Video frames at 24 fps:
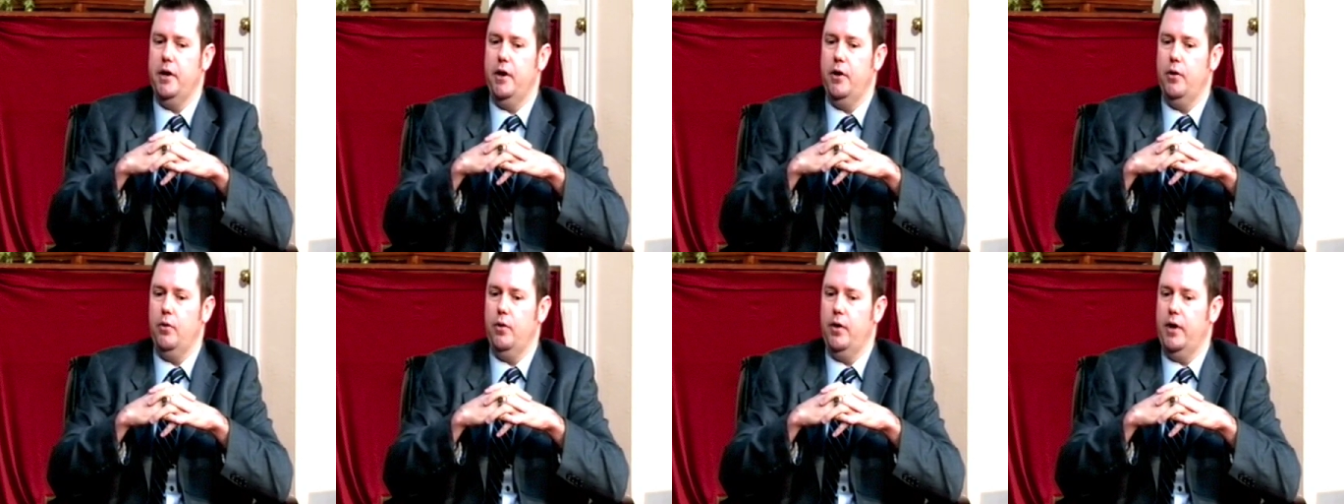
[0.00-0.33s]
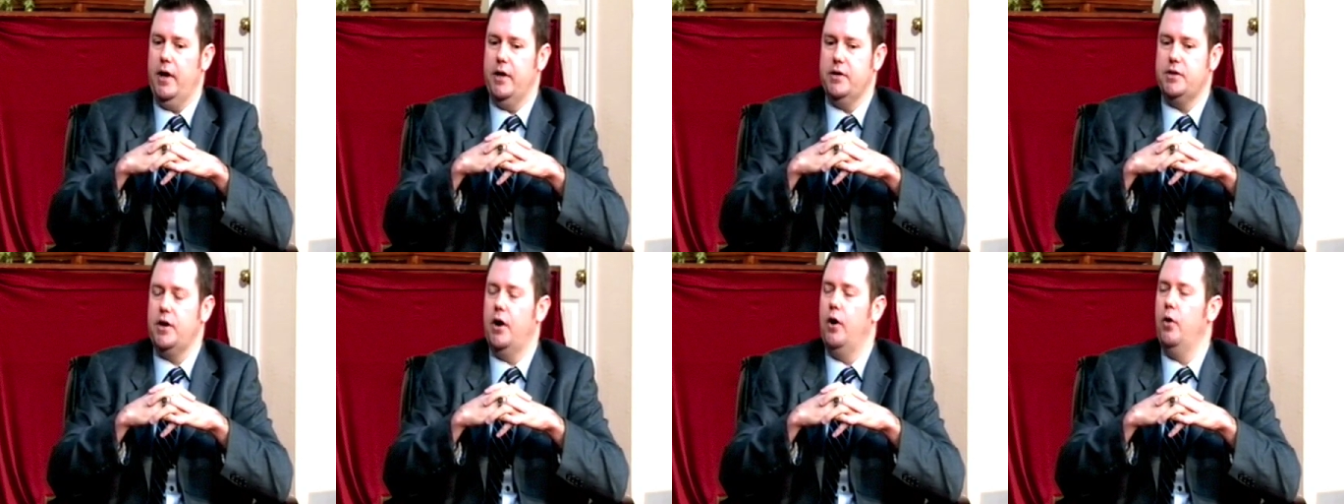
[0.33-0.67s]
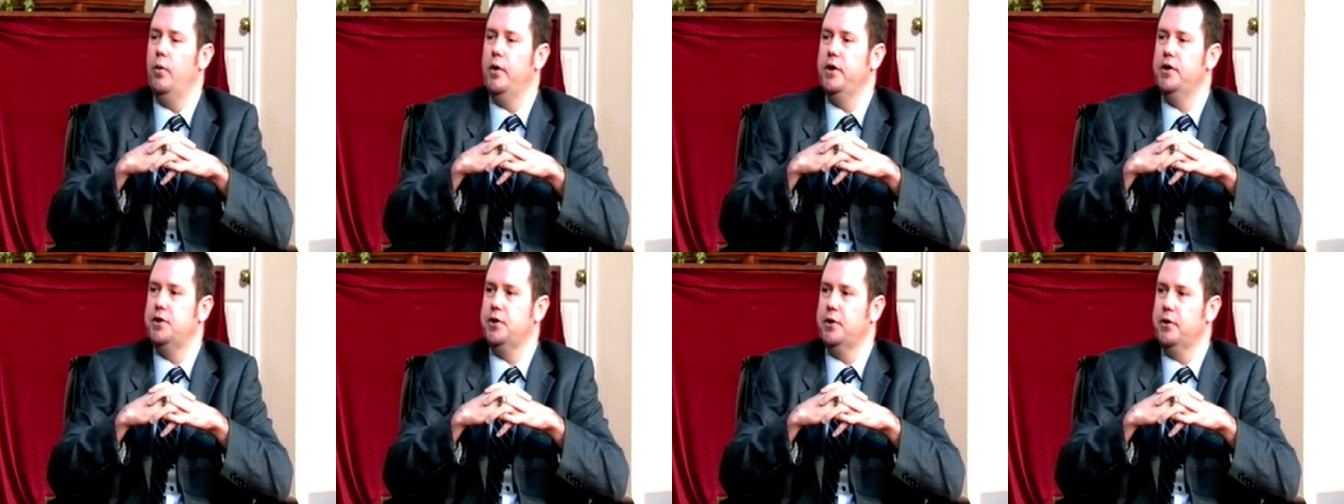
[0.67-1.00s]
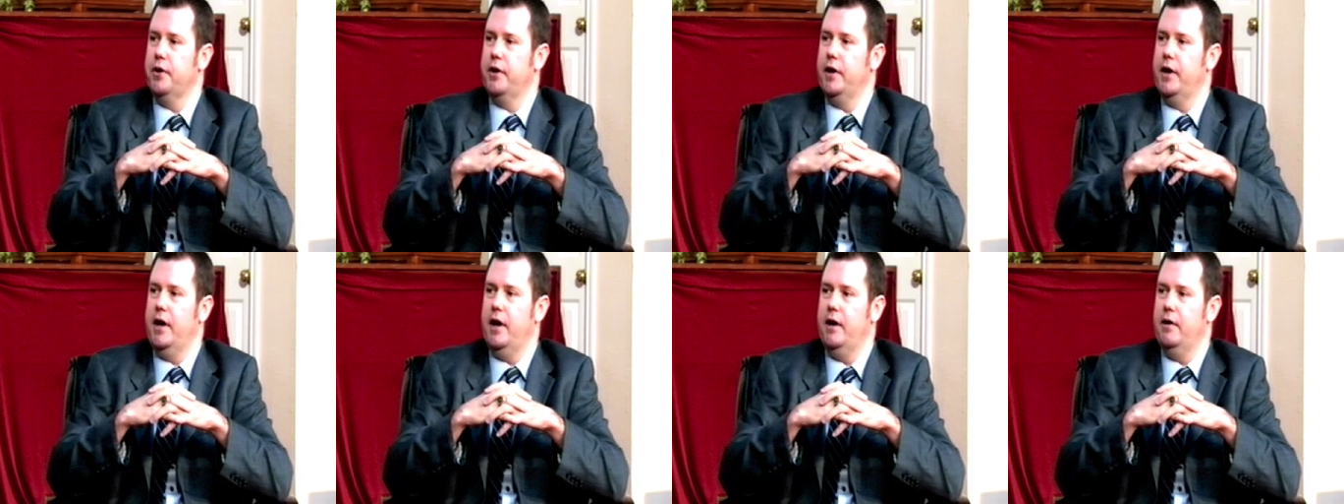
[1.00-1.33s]
as always, you're
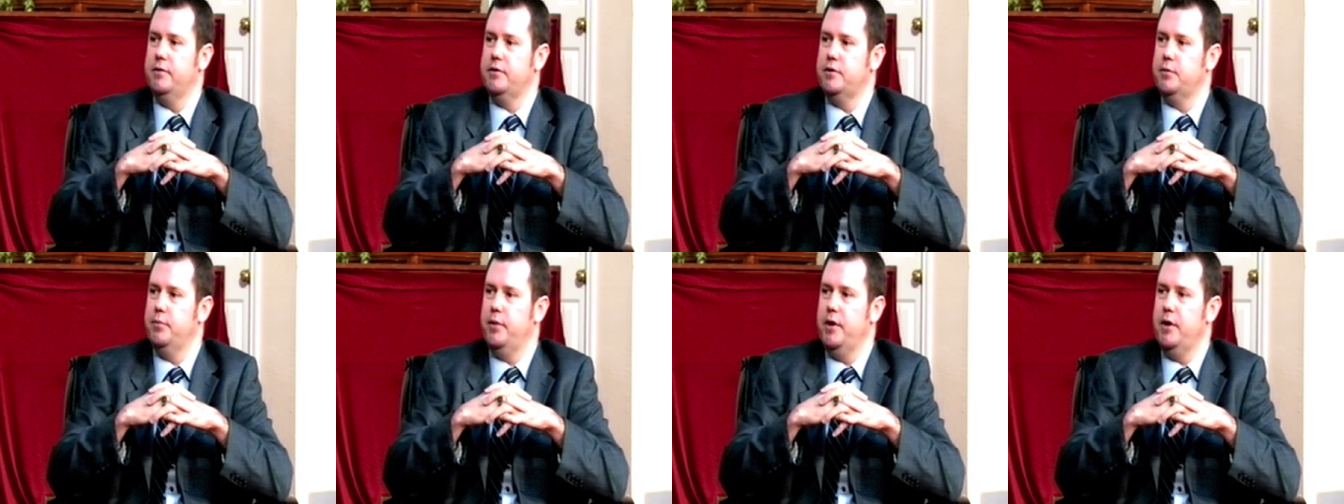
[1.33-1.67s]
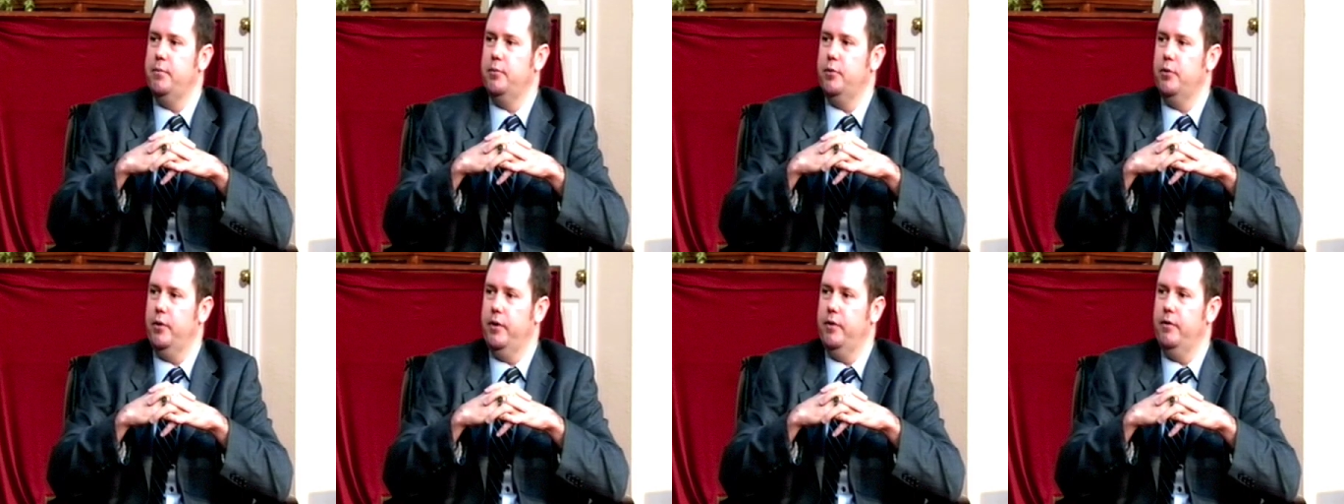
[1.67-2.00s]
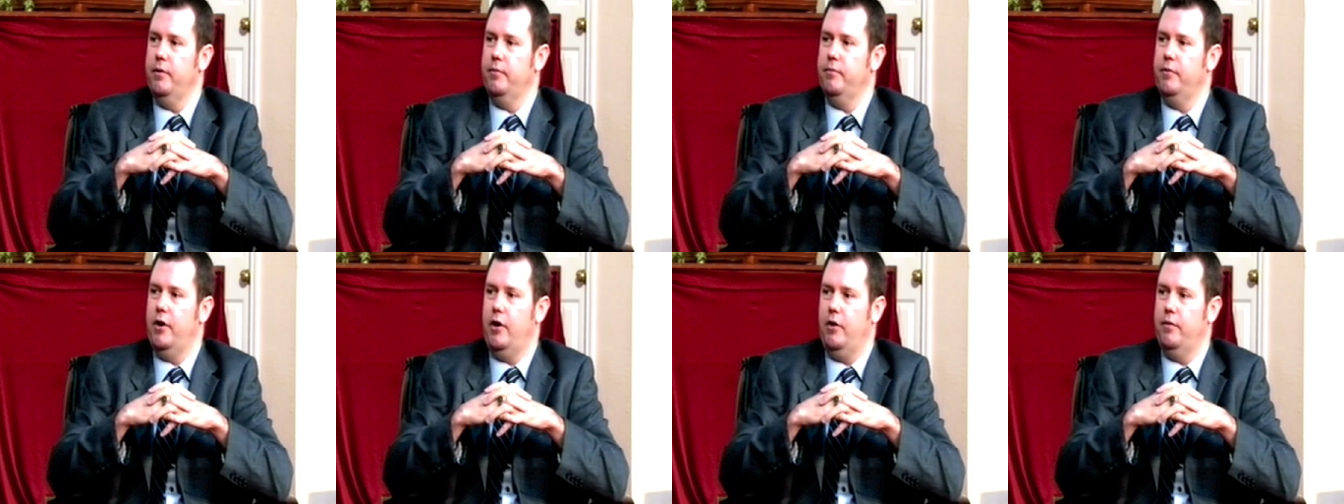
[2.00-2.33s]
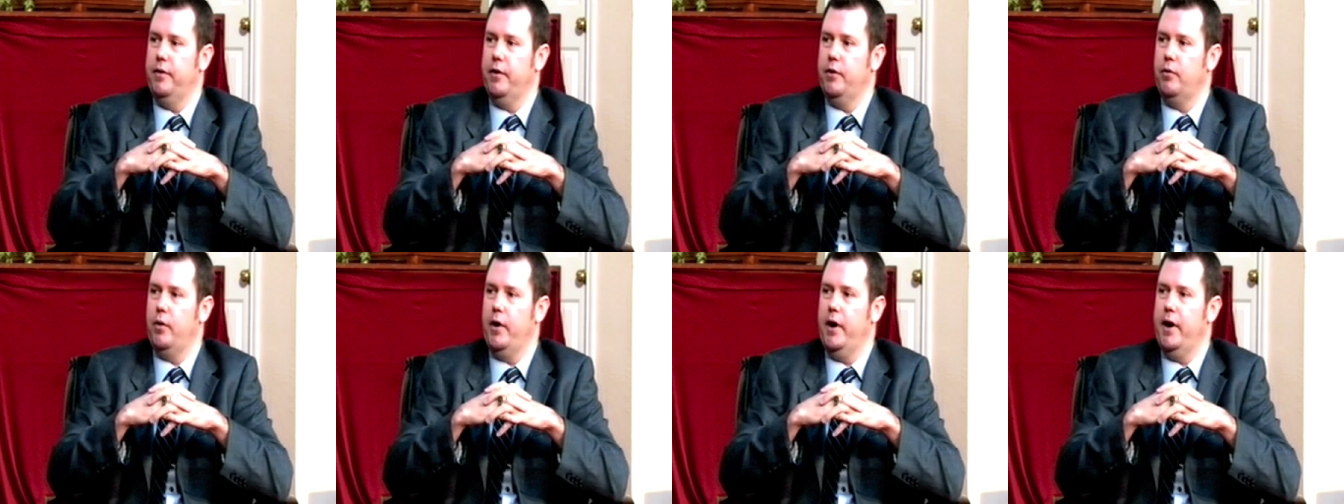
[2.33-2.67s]
going to have some people involved
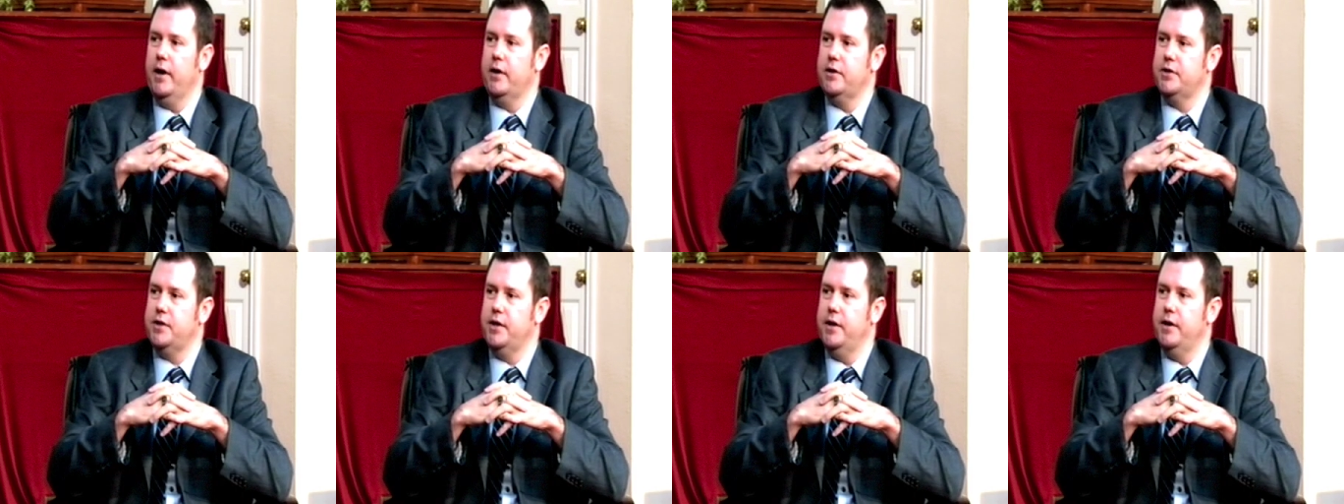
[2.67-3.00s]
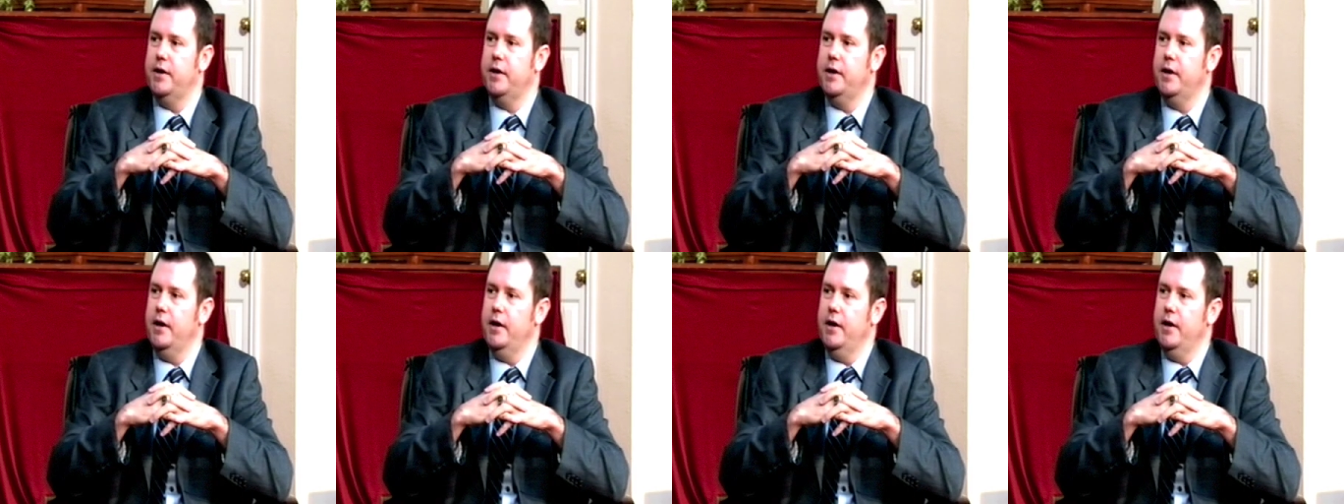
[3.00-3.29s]
in wrecks, and